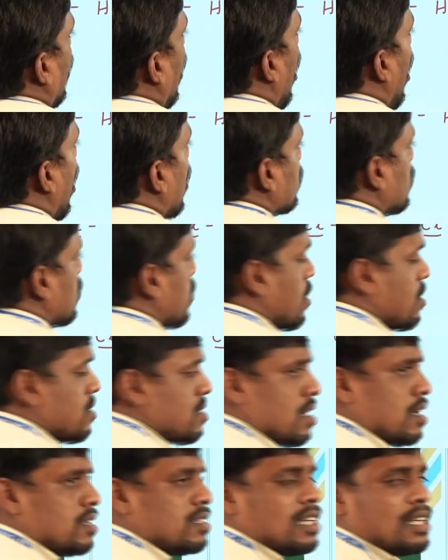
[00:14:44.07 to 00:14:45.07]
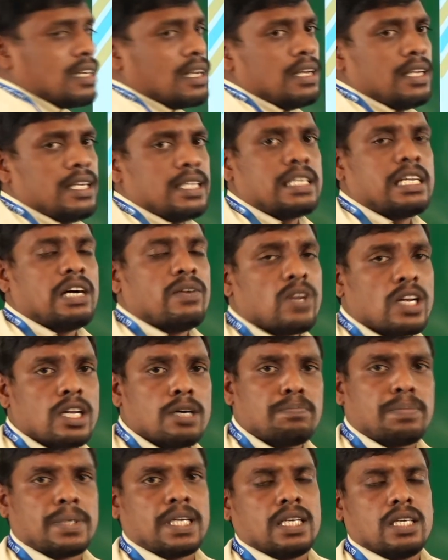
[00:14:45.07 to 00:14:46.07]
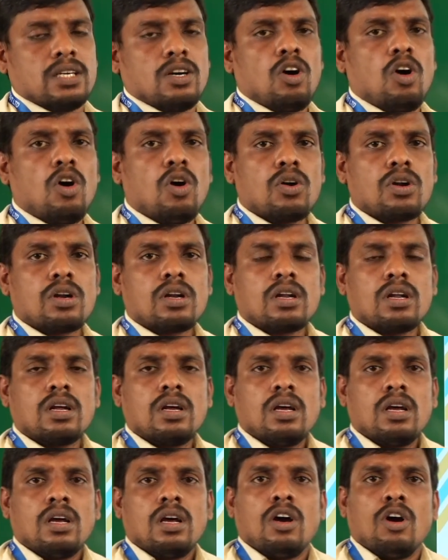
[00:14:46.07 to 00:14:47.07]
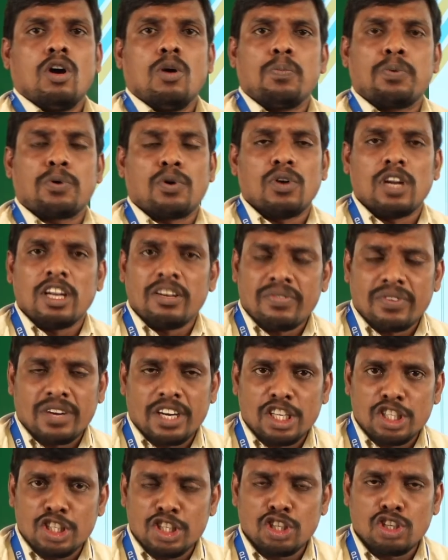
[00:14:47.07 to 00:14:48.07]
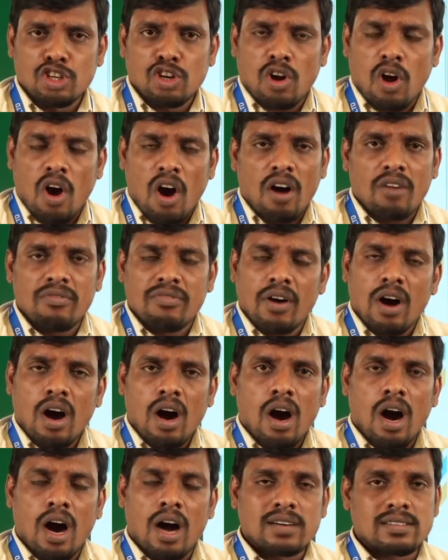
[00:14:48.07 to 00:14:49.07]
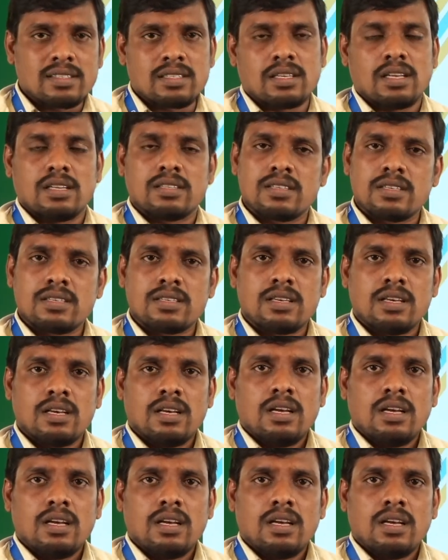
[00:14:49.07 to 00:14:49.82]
Heart cells are generally developed or proliferation of heart cells